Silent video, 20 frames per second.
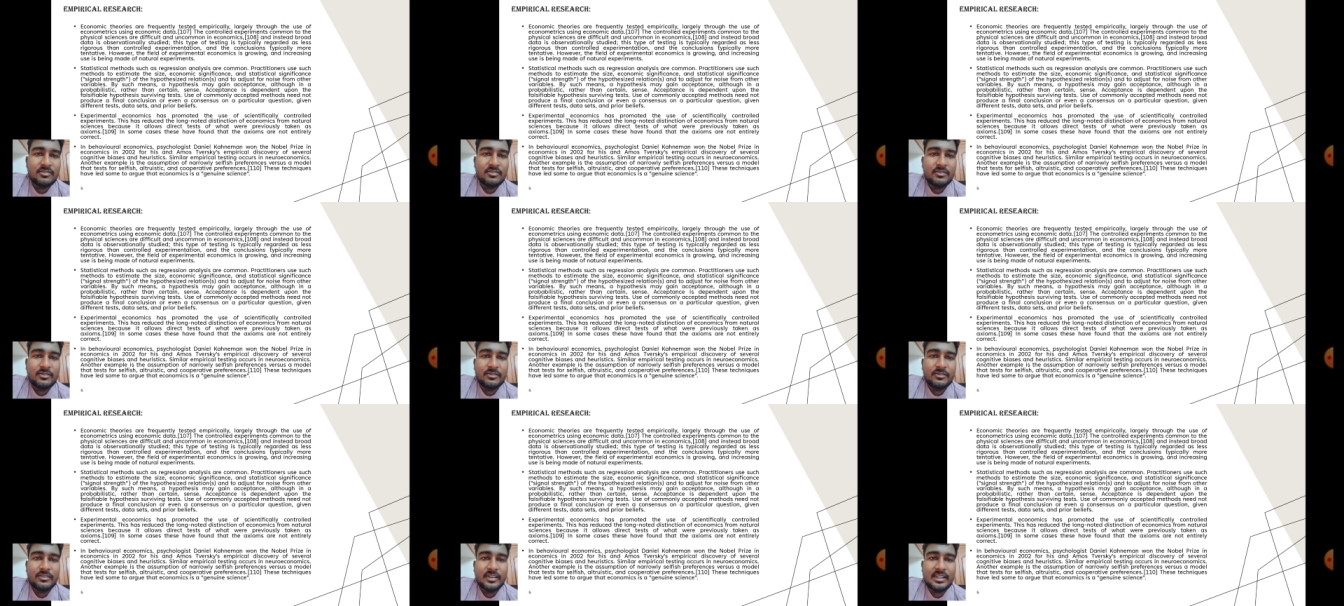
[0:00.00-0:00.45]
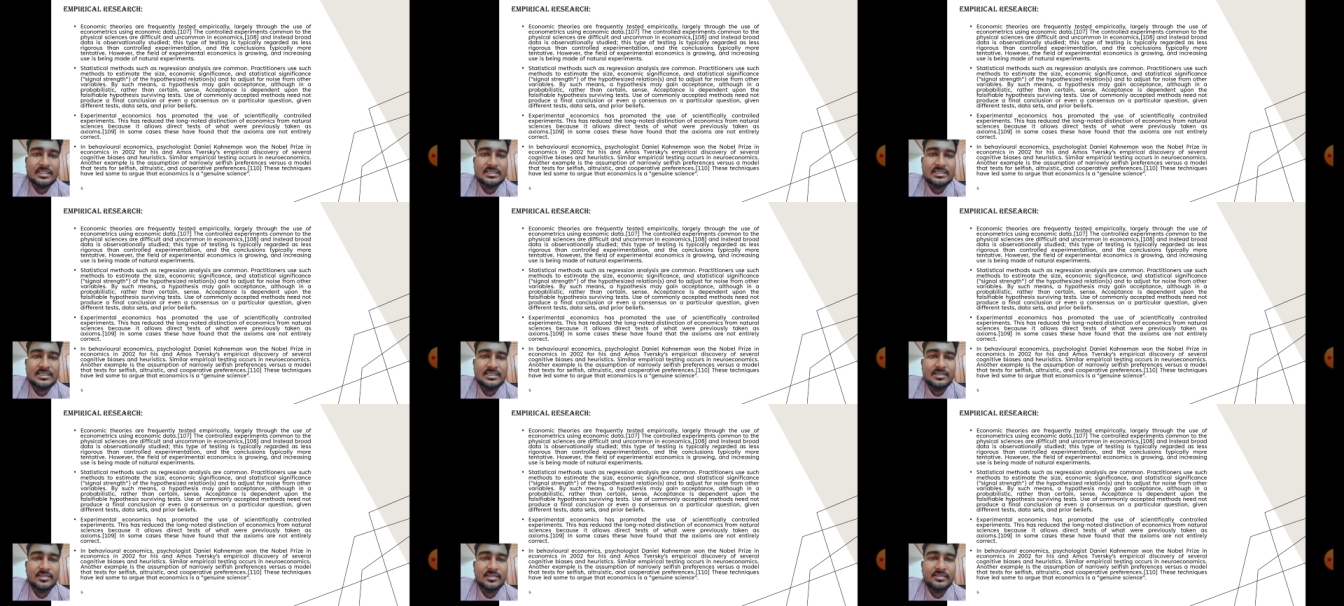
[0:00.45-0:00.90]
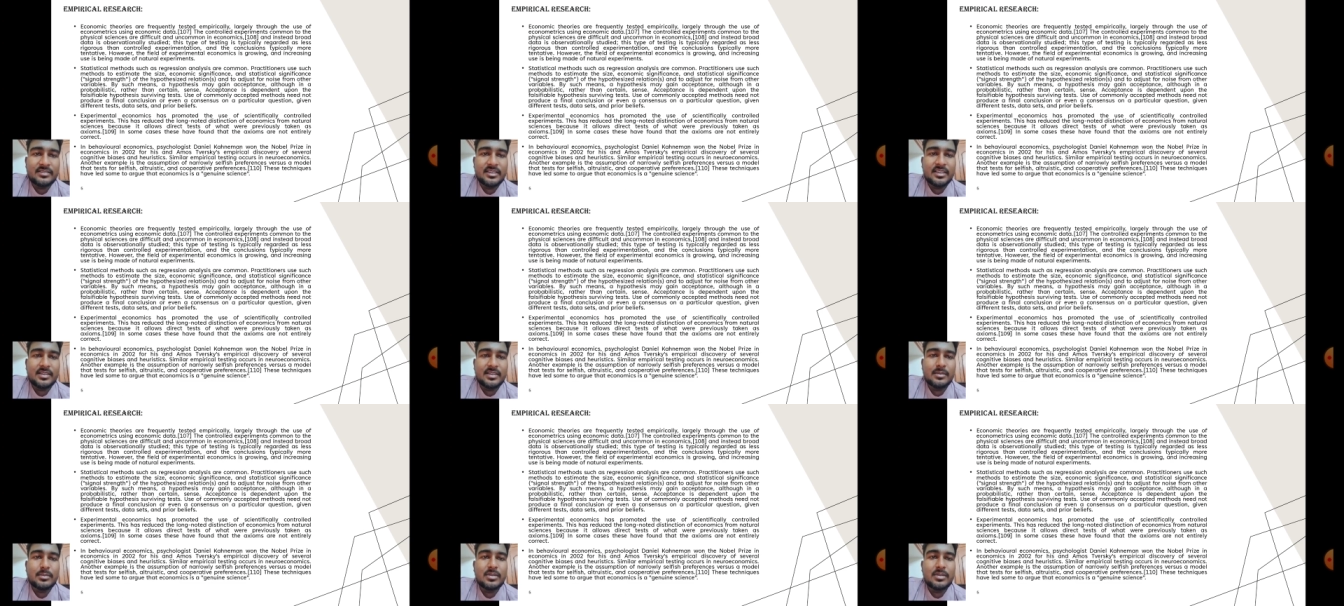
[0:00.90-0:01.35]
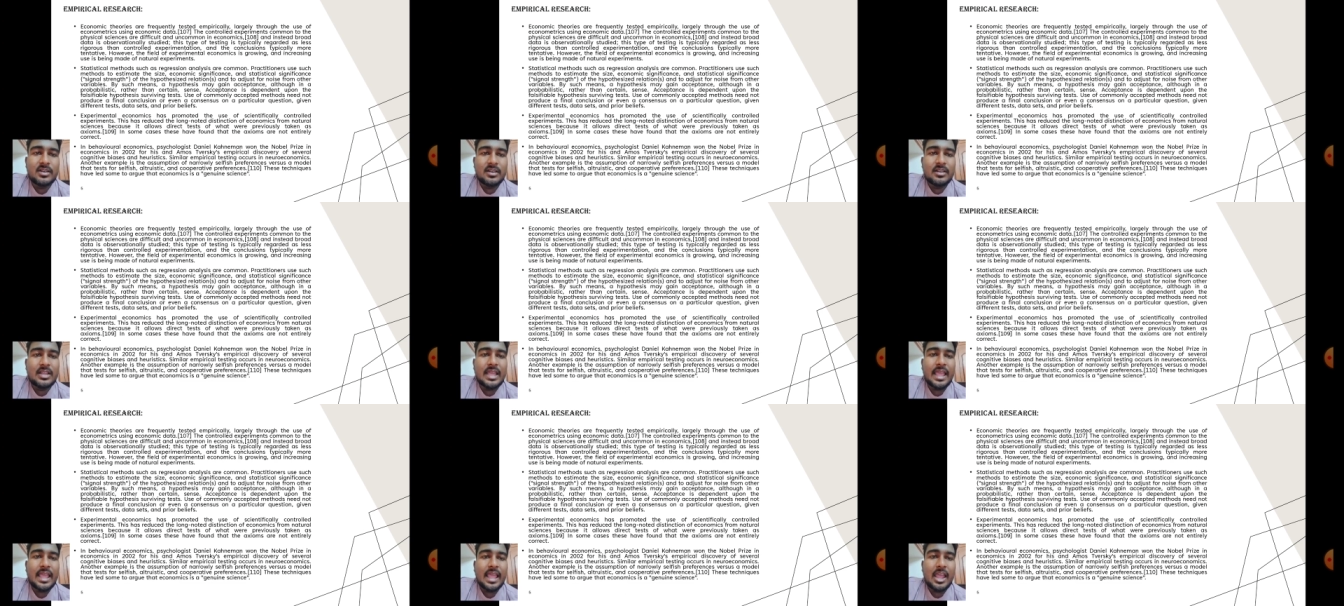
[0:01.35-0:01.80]
falsifiable
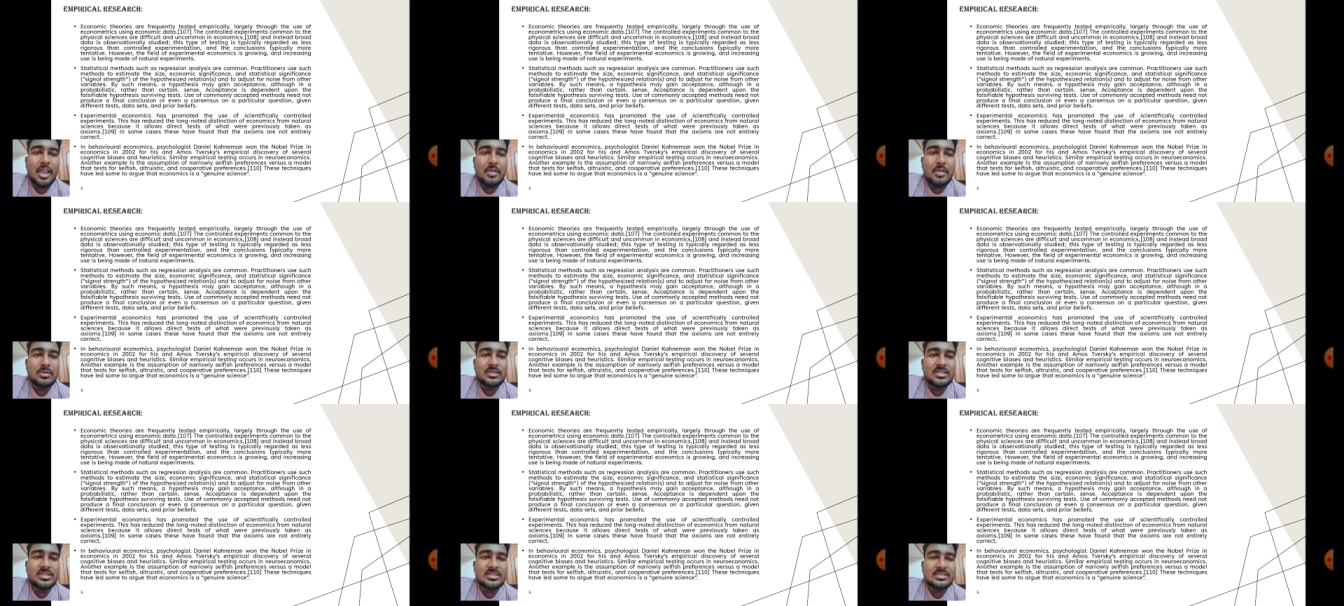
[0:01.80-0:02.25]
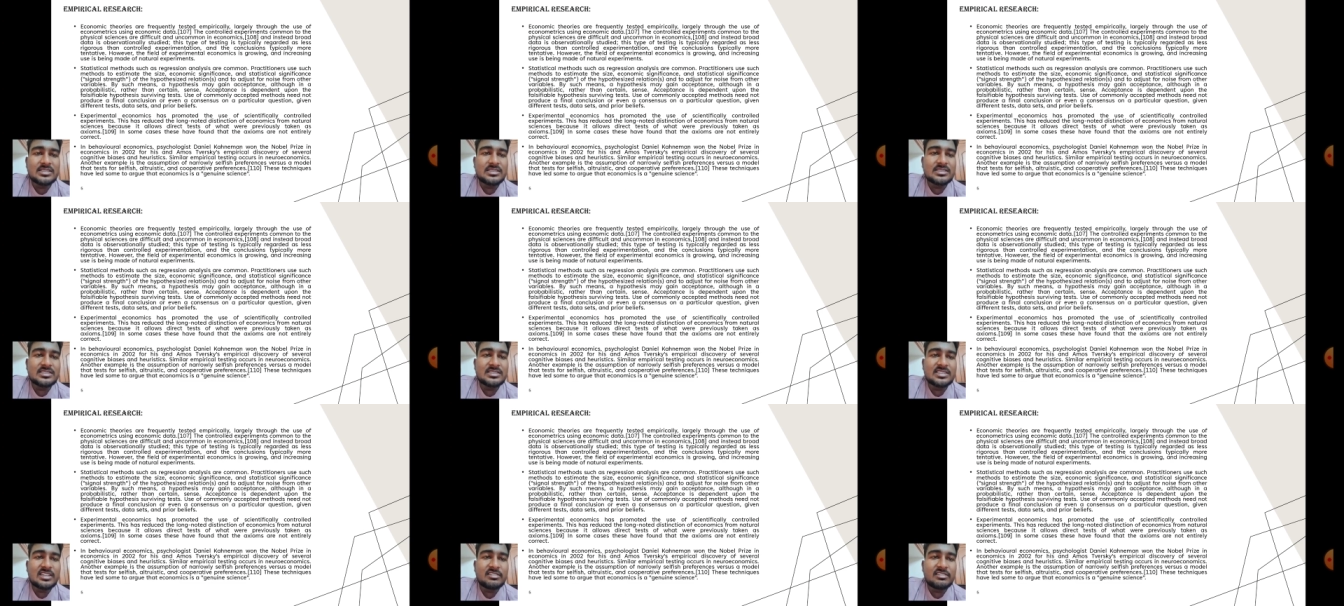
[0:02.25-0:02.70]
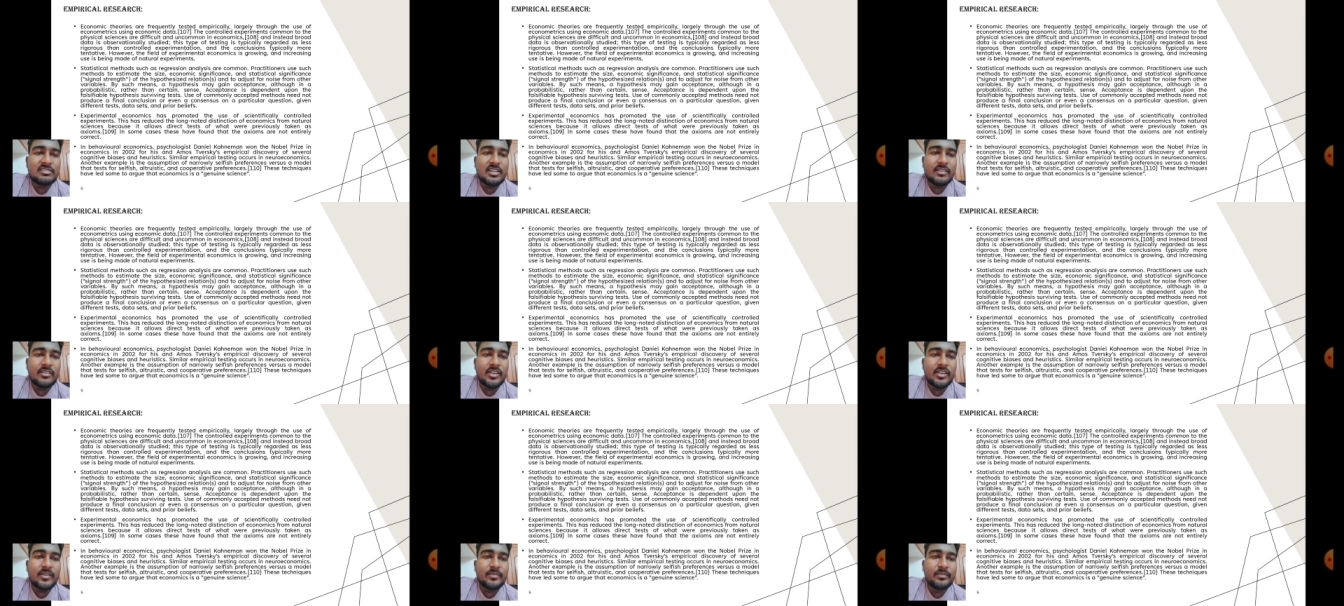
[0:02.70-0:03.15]
hypothesis surviving.